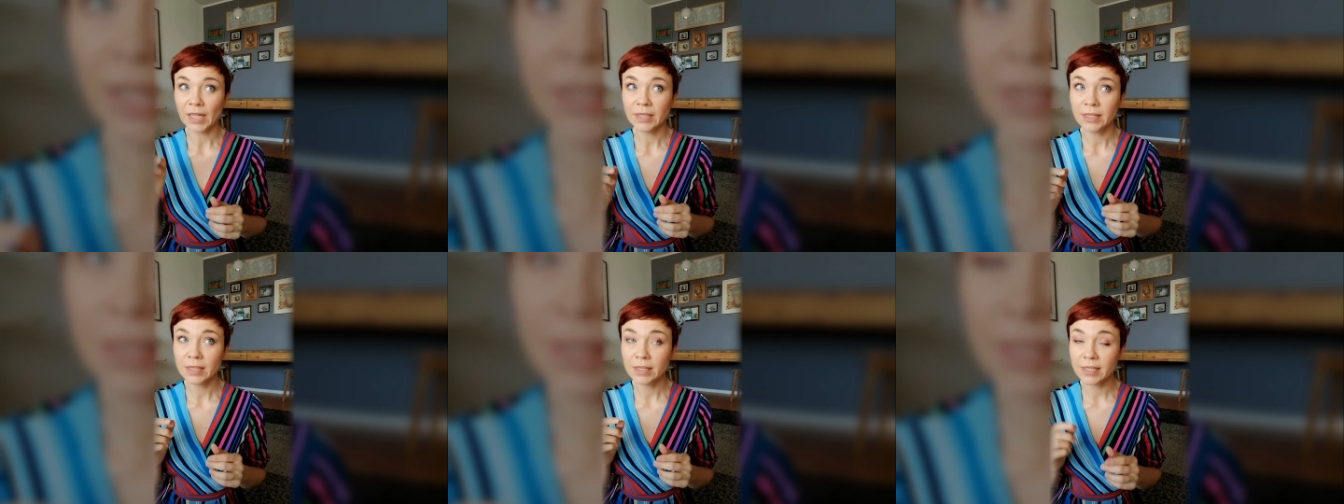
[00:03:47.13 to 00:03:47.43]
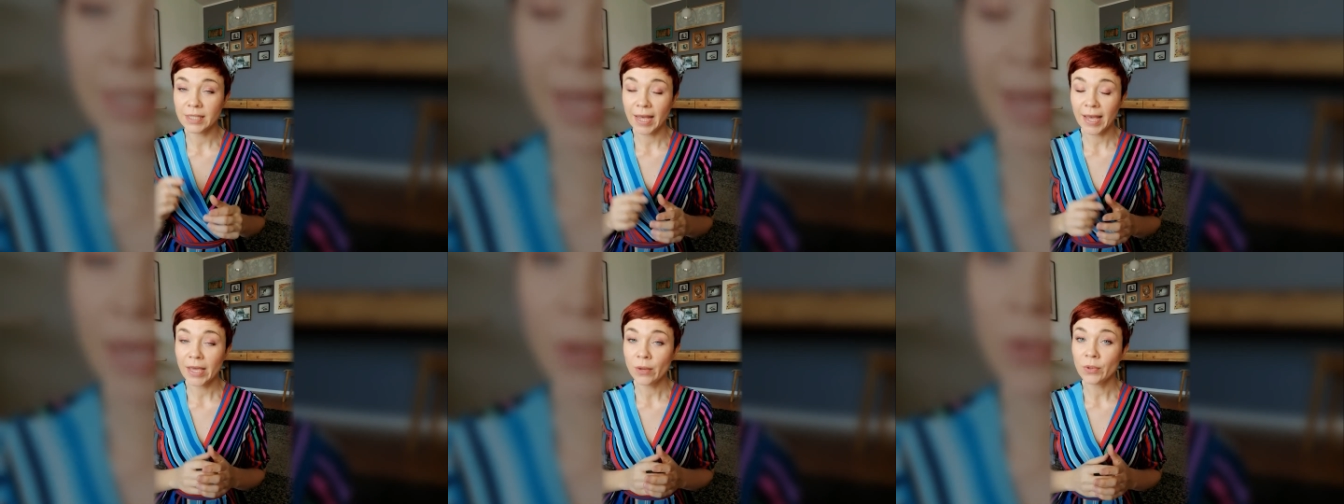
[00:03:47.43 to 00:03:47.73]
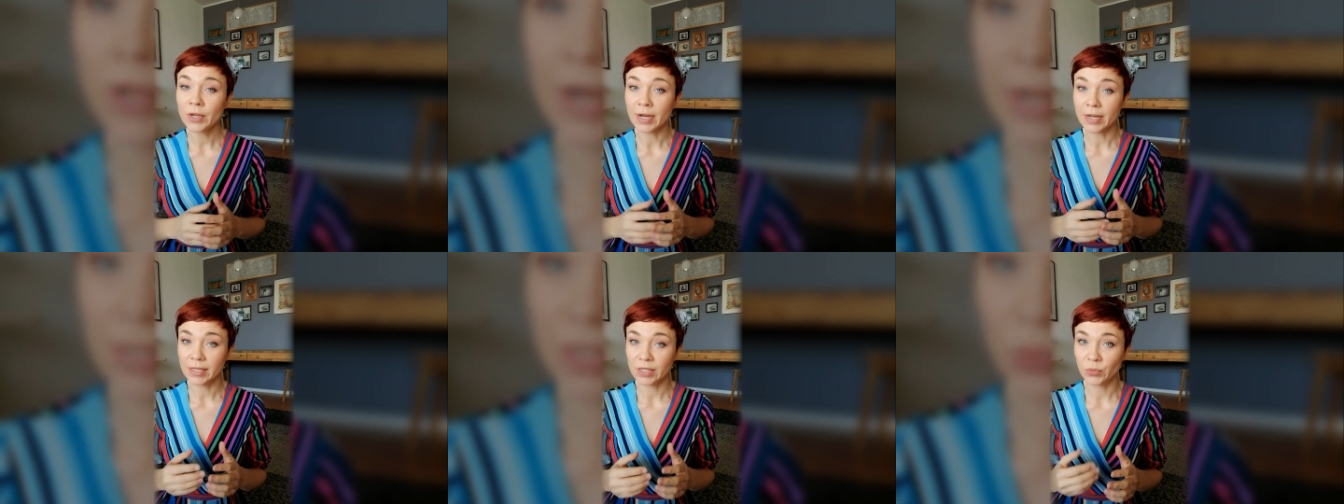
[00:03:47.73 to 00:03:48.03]
today,
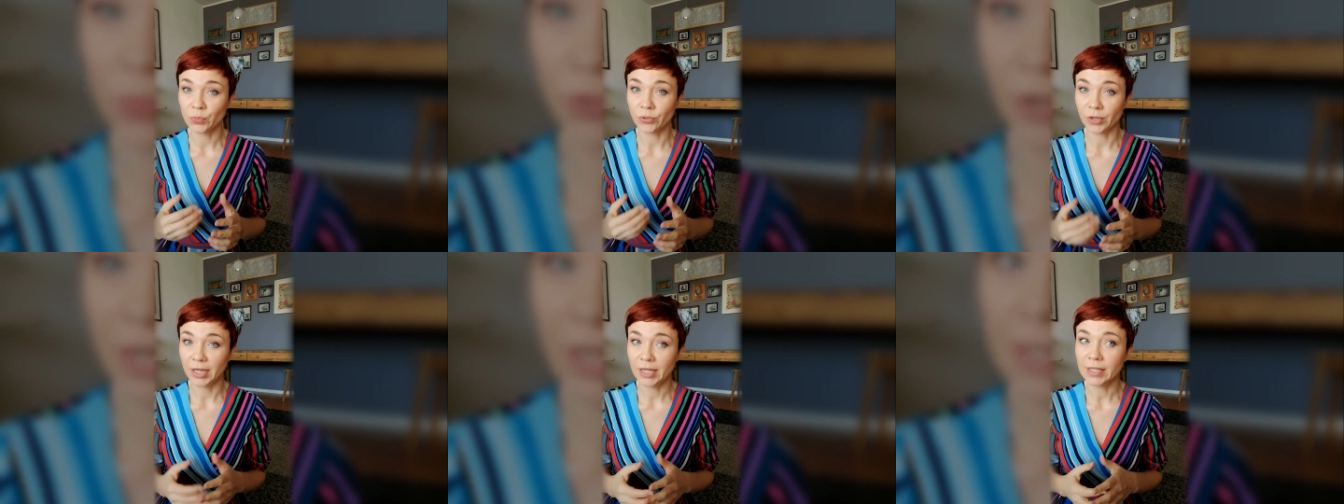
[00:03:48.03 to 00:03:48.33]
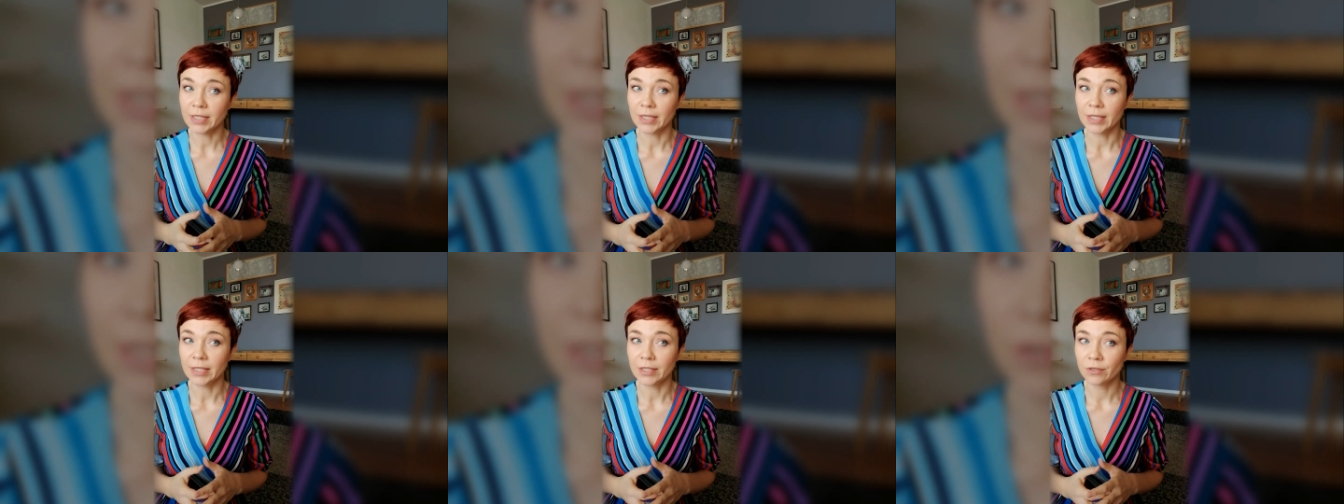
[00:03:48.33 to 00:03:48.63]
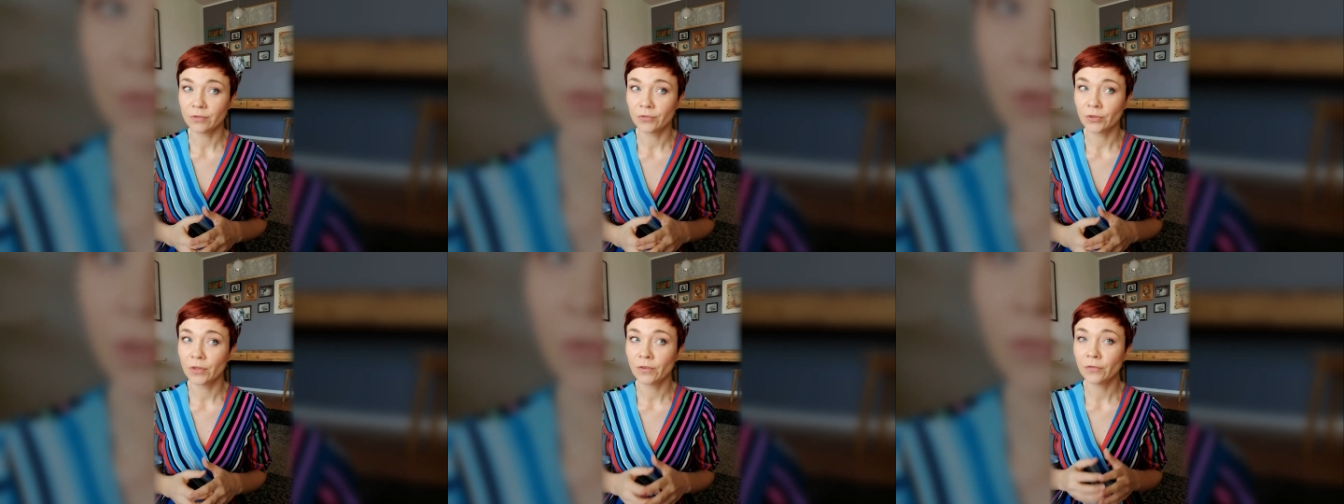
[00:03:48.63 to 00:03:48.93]
when I sprayed it,
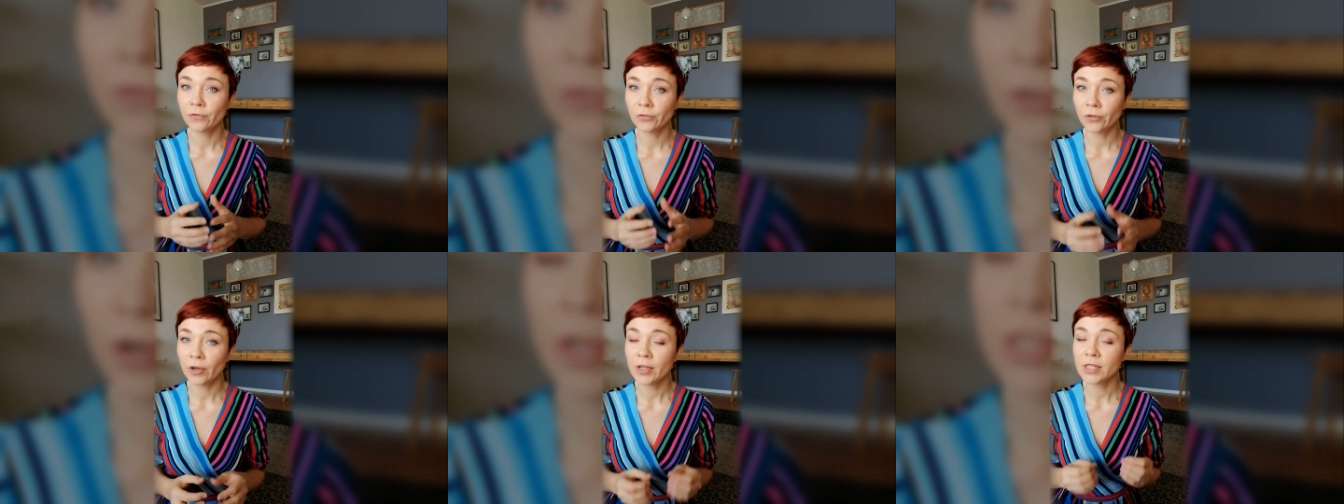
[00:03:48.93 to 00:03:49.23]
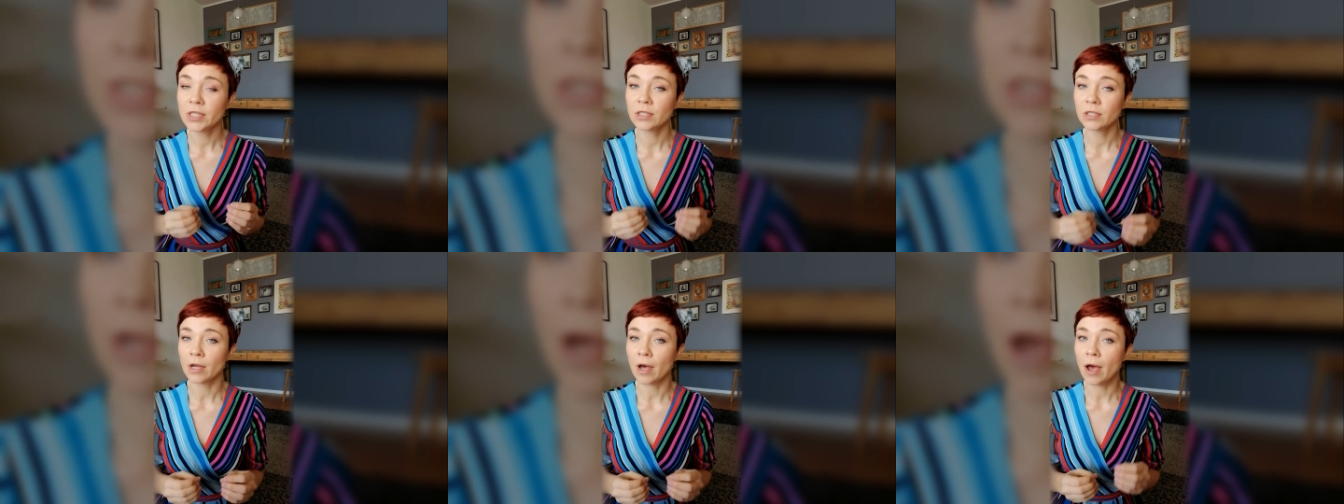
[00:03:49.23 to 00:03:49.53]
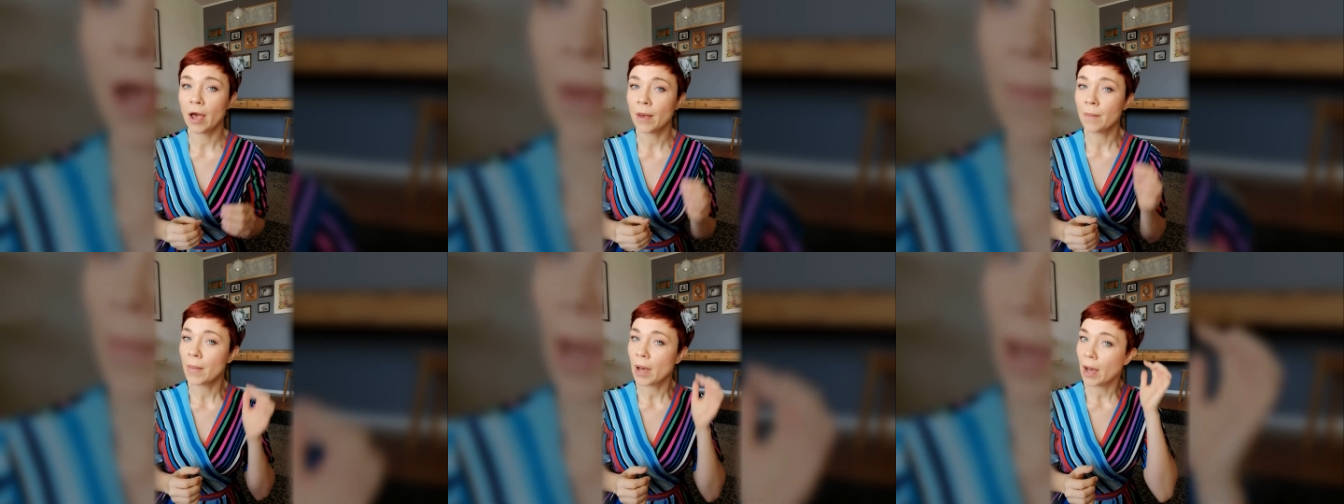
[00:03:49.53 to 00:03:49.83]
for the first
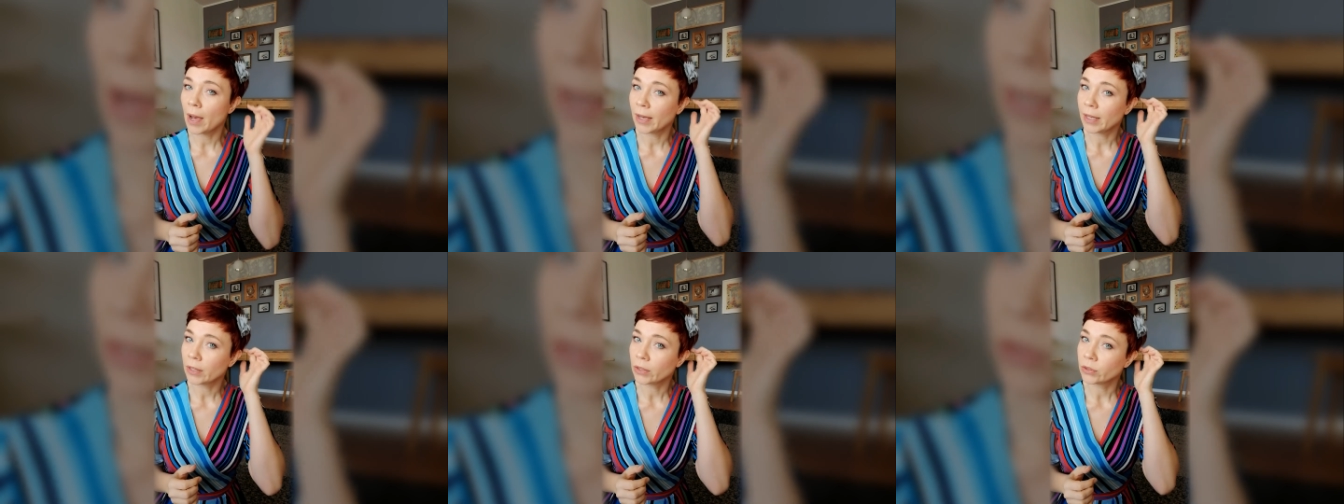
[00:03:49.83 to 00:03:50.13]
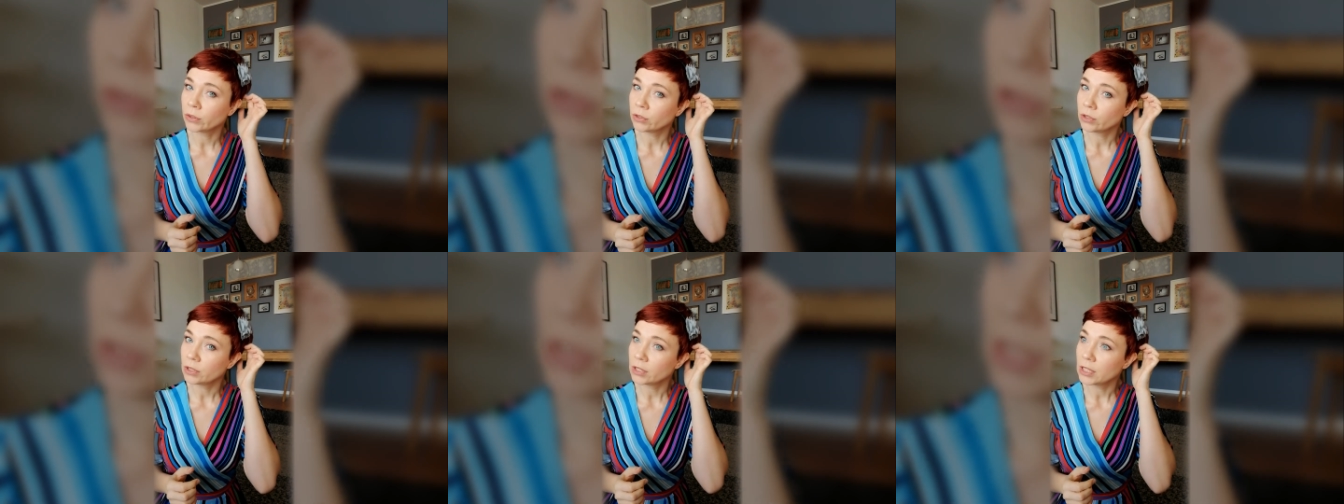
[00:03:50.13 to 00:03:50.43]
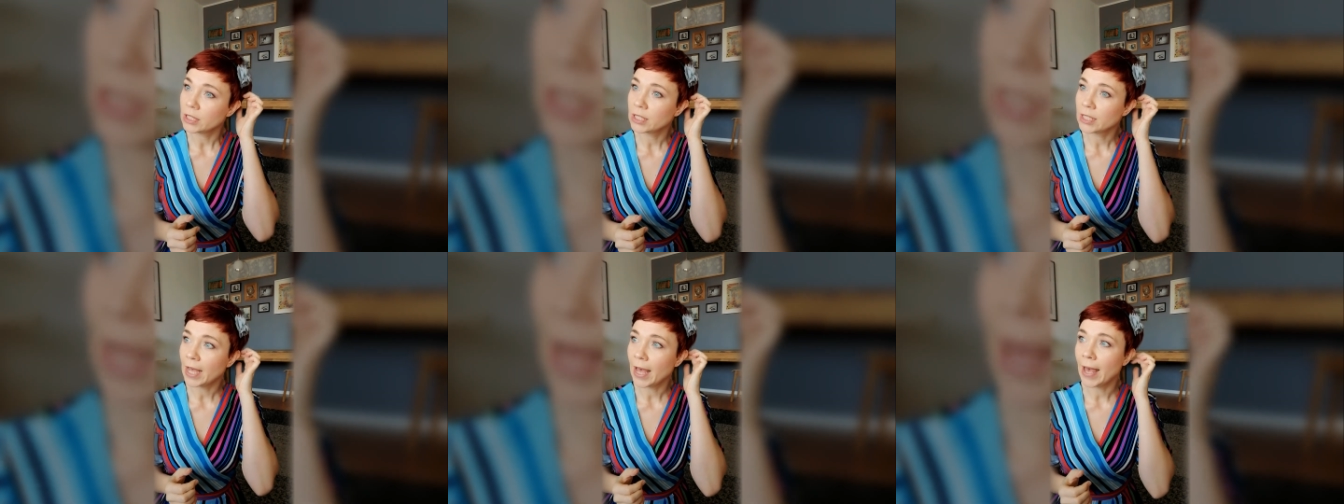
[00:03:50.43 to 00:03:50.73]
time, I could
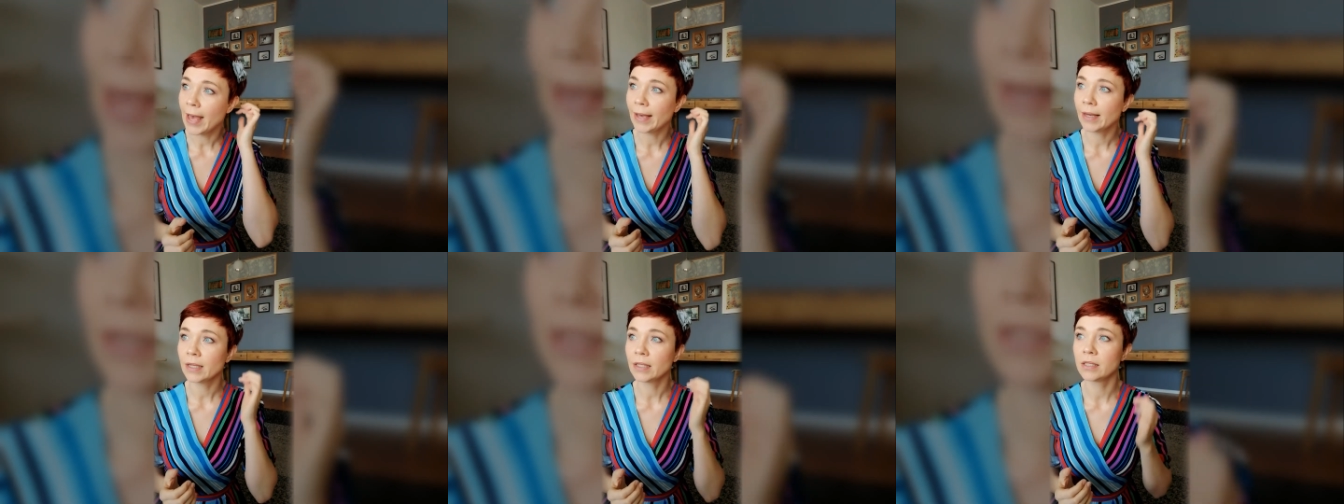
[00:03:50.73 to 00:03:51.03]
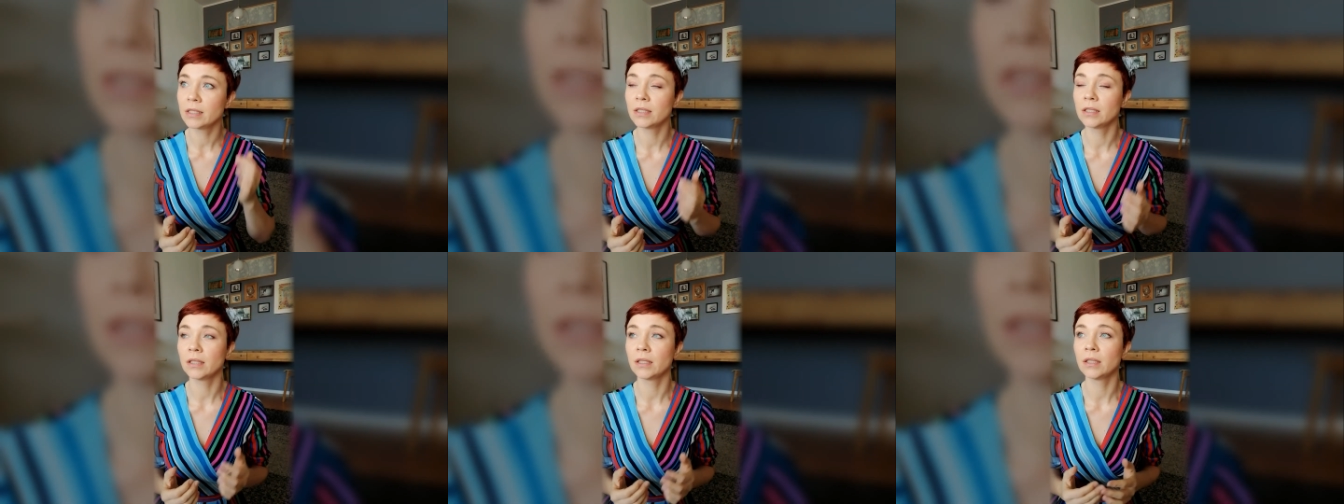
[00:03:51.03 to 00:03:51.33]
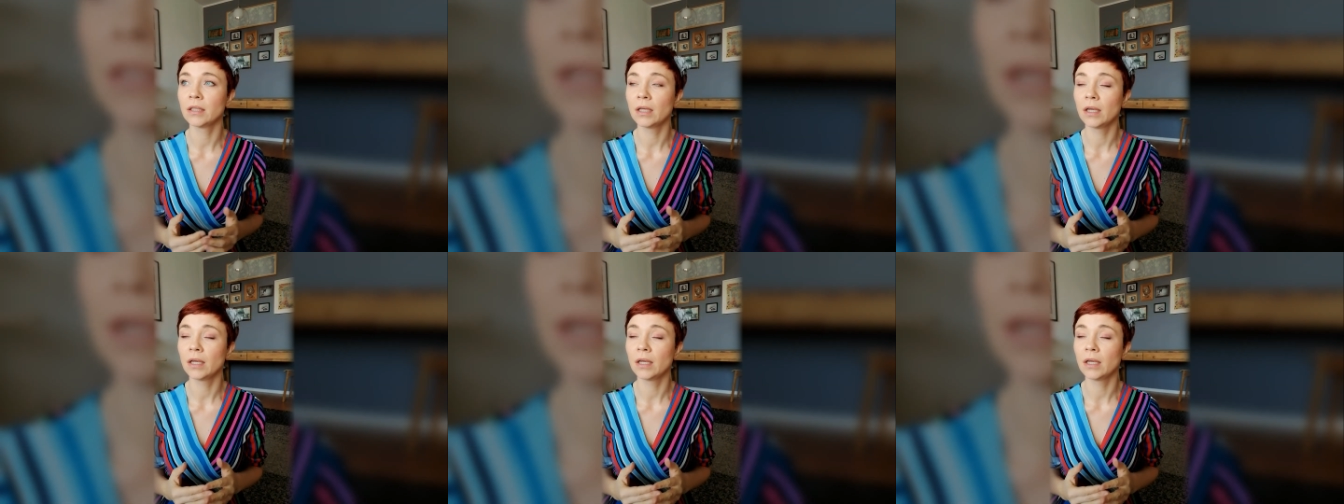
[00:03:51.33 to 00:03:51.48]
detect